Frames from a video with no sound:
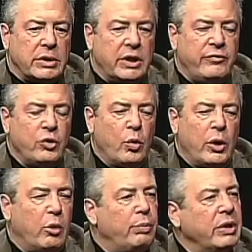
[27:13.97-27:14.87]
if you
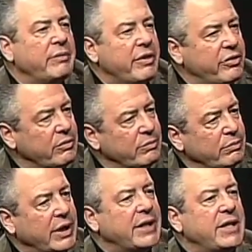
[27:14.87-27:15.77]
will, Plymouth
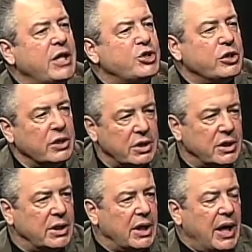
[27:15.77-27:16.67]
plantation
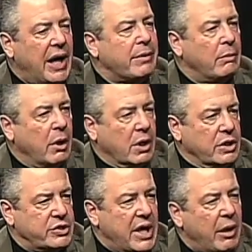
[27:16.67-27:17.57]
on
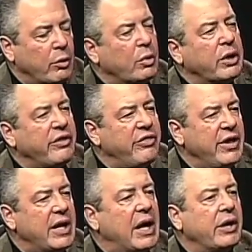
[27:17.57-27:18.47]
Mars, how we are going to
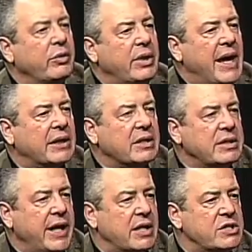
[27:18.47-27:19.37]
think, how you would act
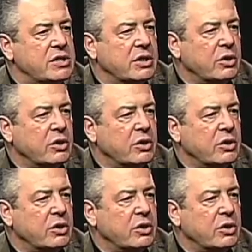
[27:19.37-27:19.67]
and dance,